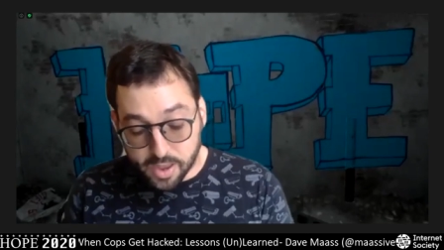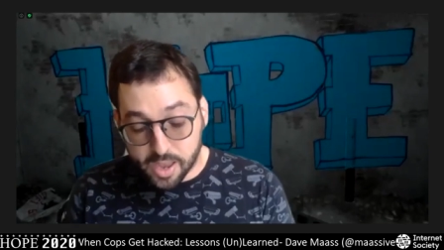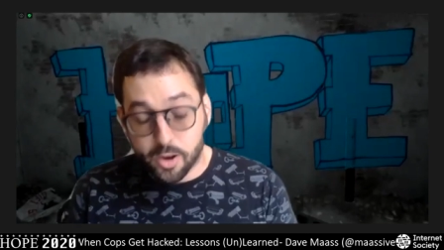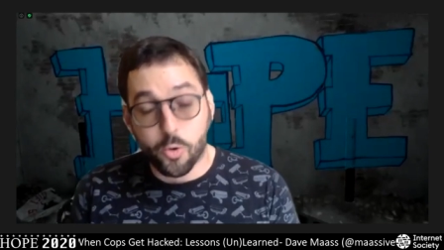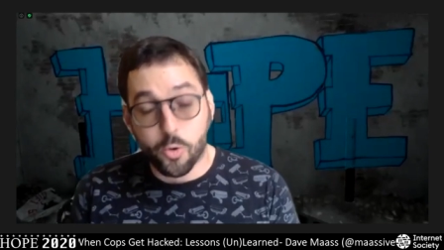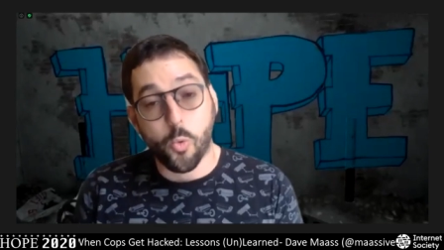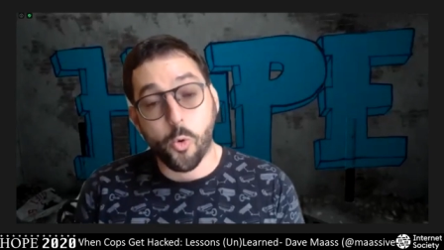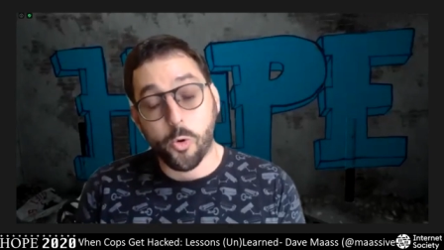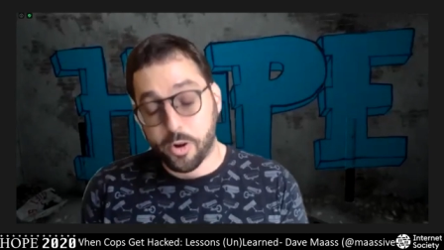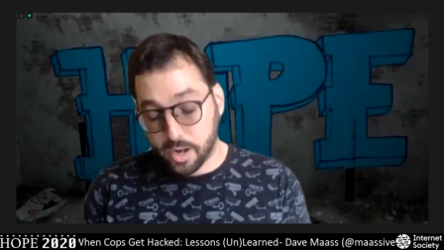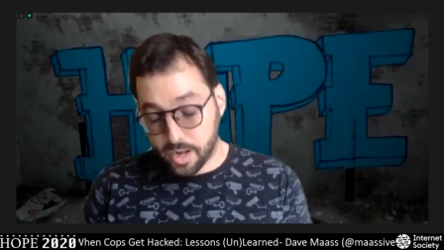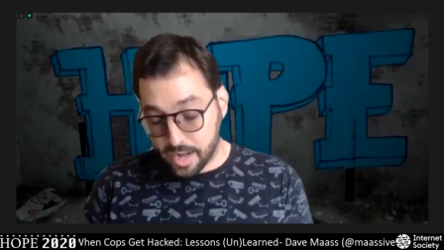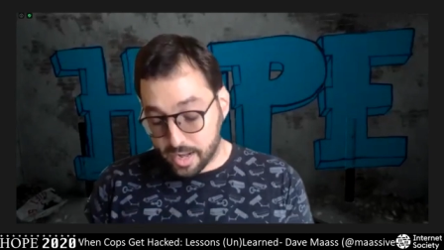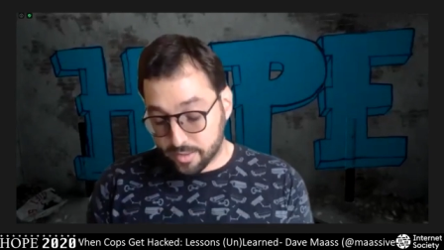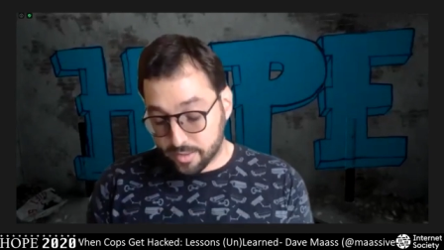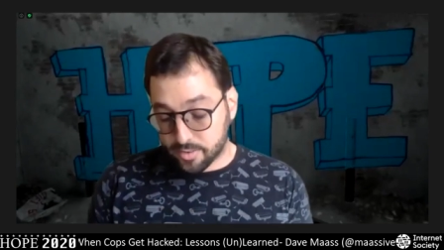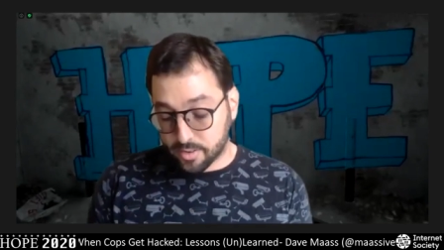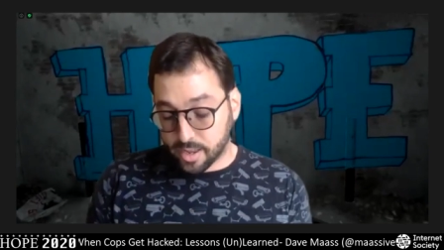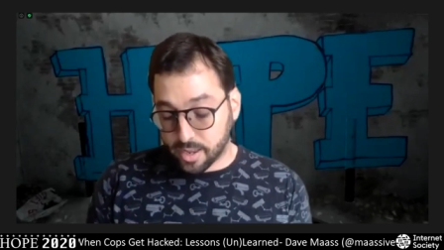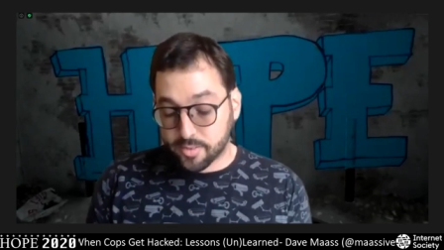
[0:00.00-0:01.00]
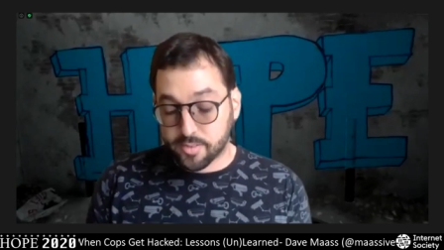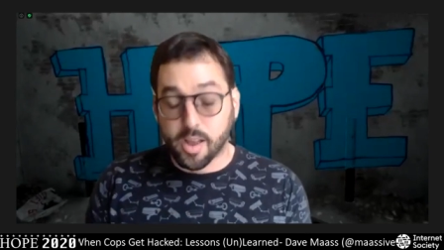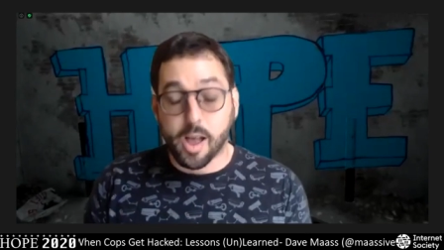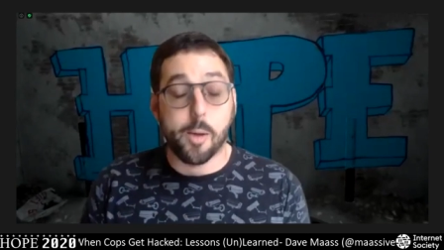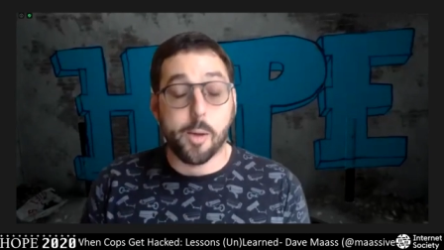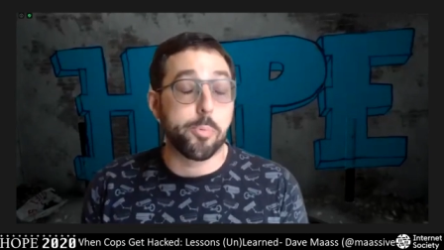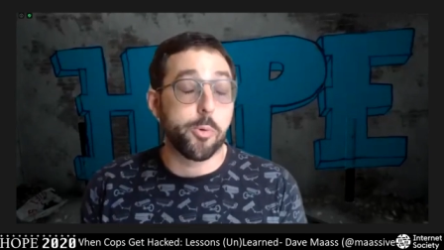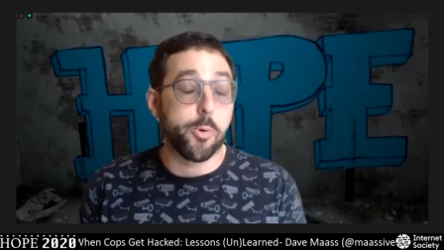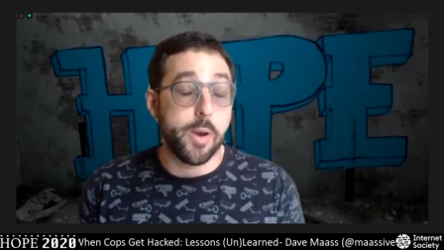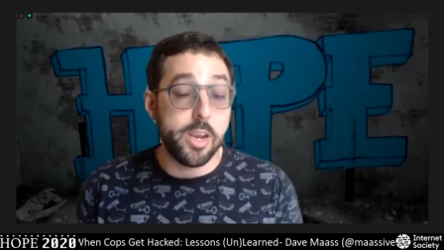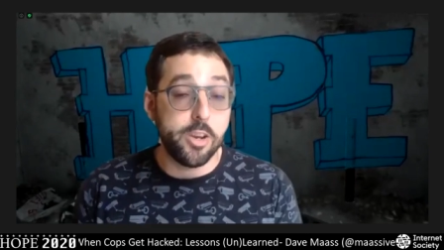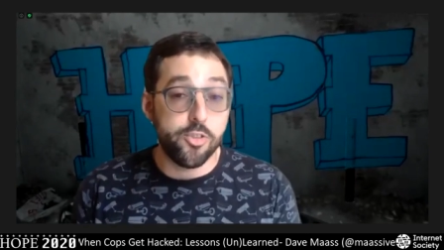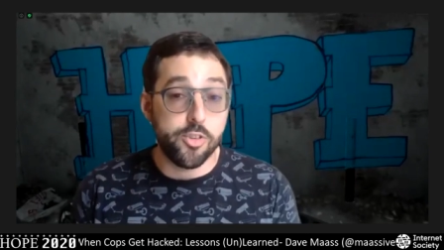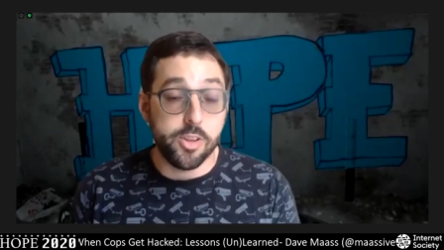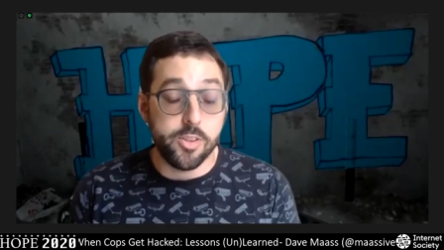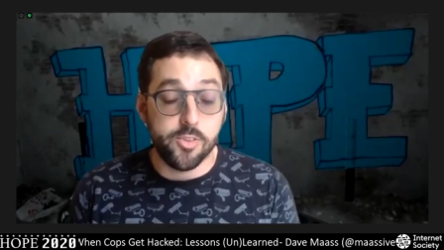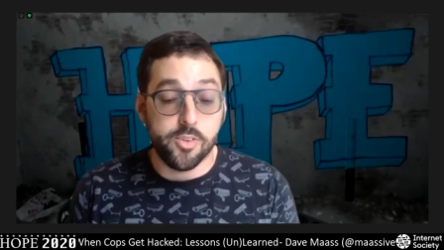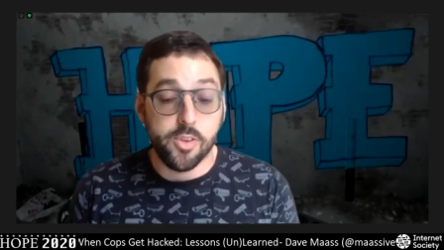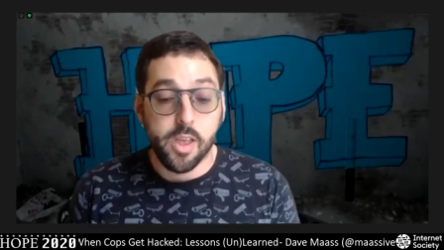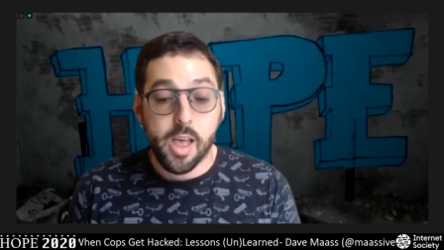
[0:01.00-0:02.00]
and coordinates its
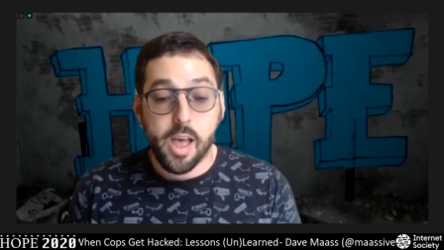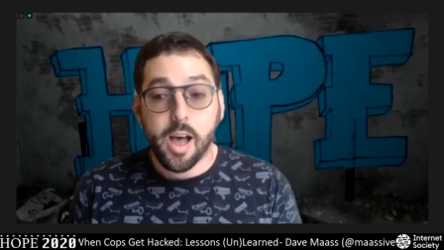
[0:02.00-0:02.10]
operations.